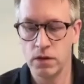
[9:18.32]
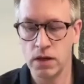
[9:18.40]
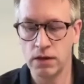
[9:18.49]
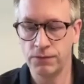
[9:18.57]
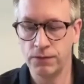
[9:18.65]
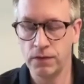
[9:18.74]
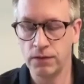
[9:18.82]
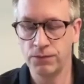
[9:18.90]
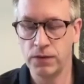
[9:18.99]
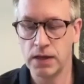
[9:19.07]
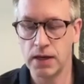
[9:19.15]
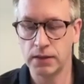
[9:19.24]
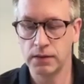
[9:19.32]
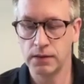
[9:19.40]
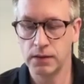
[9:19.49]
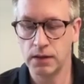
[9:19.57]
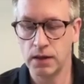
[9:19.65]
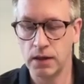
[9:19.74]
if we get
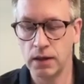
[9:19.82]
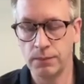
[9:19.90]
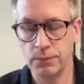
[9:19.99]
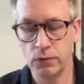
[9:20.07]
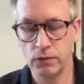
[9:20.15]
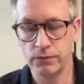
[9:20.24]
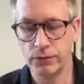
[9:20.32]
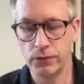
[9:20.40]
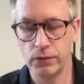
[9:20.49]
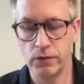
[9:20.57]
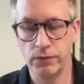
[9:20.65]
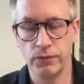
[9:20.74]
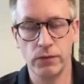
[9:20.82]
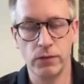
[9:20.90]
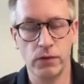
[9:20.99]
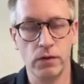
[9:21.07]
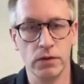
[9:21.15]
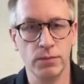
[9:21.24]
uh, an approval
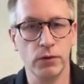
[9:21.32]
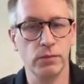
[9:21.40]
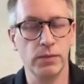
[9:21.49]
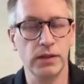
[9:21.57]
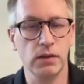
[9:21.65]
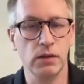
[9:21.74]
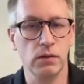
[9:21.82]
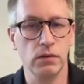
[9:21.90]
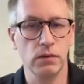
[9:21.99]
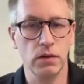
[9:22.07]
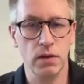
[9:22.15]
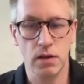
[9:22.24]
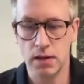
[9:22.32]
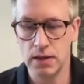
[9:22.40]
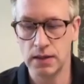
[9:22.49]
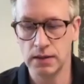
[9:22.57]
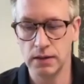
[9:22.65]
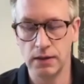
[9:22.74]
for a spot Bitcoin
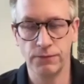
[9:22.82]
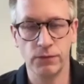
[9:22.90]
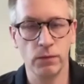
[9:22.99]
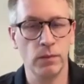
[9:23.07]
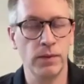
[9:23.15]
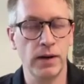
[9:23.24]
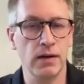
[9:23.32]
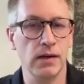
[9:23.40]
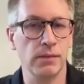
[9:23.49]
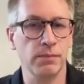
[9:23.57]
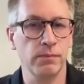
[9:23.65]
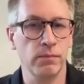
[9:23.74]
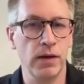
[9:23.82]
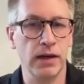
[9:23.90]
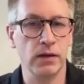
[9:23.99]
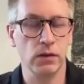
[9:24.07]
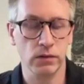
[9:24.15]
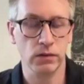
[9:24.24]
ETF from a player like
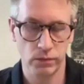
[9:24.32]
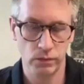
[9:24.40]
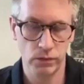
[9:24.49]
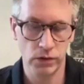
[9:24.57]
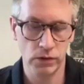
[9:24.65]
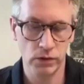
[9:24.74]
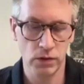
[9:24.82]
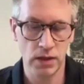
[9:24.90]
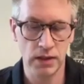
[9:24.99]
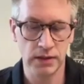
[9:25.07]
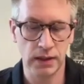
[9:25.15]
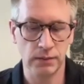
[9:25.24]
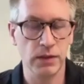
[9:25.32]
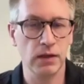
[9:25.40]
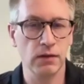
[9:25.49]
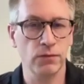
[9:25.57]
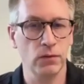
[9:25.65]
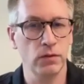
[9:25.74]
BlackRock, is that
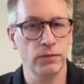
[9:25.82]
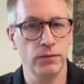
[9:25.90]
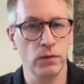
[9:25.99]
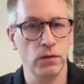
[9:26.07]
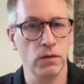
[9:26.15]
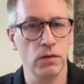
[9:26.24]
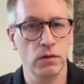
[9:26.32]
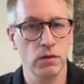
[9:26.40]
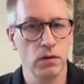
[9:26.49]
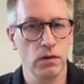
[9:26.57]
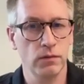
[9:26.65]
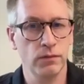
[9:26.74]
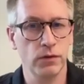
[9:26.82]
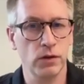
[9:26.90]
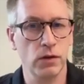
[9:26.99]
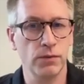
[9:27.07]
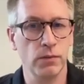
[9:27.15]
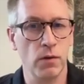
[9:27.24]
meaningful for the
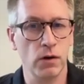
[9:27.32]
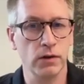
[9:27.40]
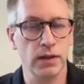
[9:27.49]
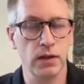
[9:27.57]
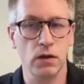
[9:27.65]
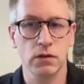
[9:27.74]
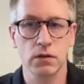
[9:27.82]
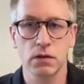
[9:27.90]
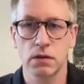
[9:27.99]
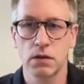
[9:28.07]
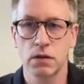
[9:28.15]
crypto market at large?